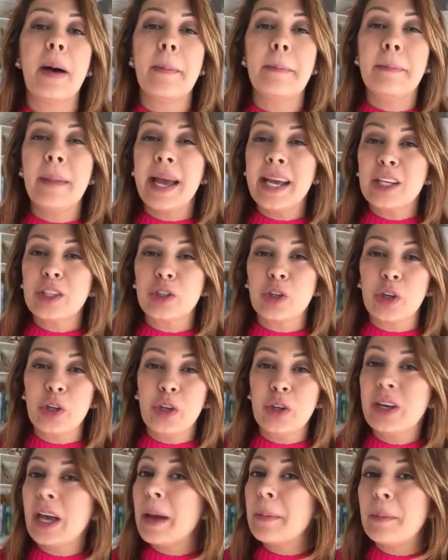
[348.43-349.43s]
Make sure
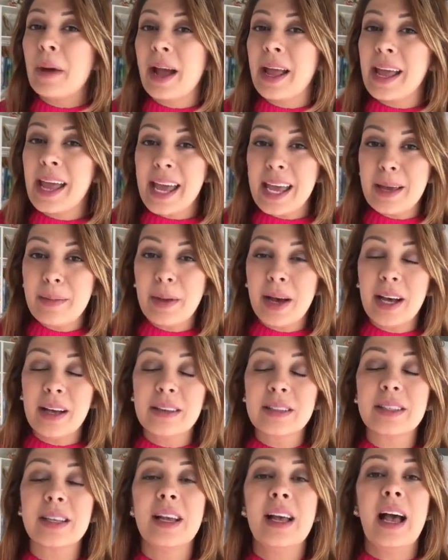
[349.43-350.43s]
you get my
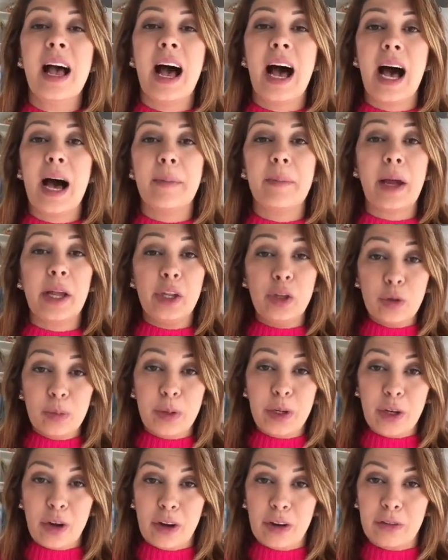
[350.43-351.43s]
emails and you'll
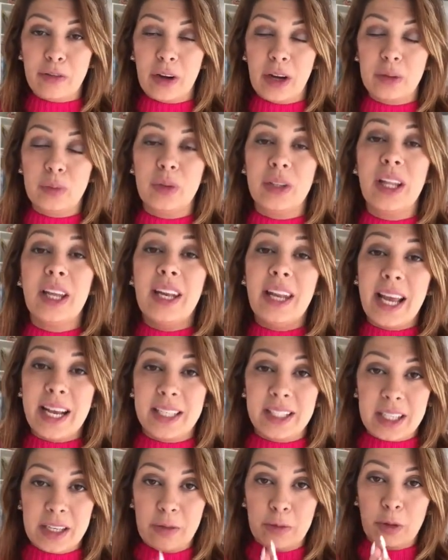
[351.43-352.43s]
be notified when the
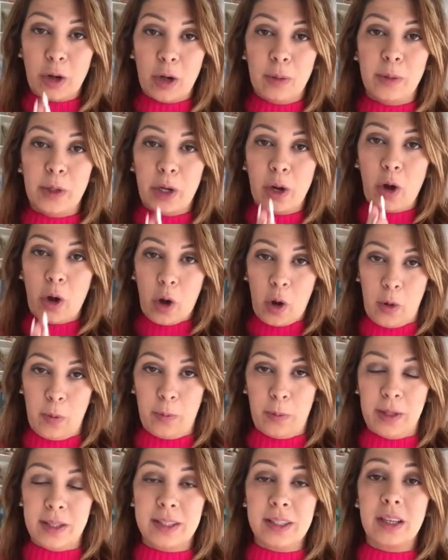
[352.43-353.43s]
next enrollment
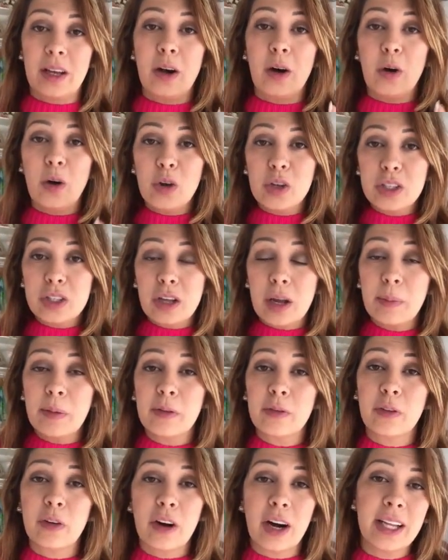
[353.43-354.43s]
opens. Also,
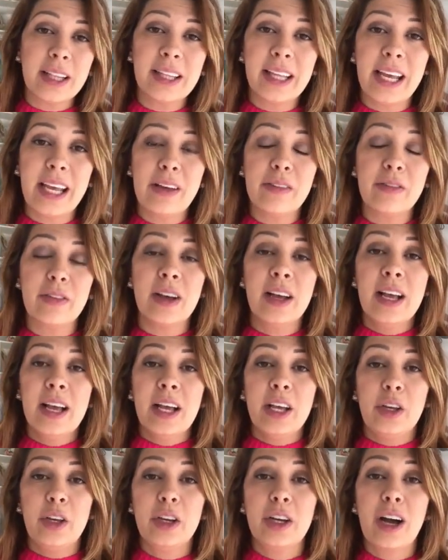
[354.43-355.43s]
before I leave
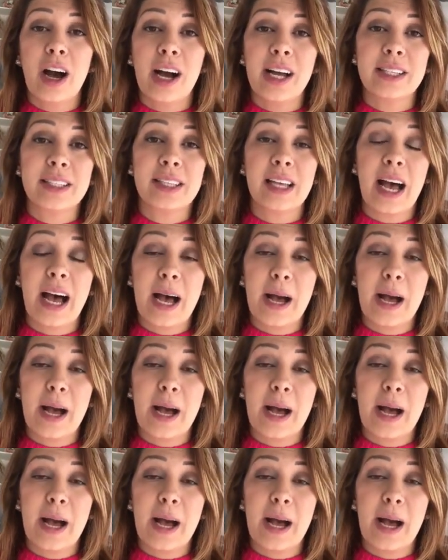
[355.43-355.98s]
you guys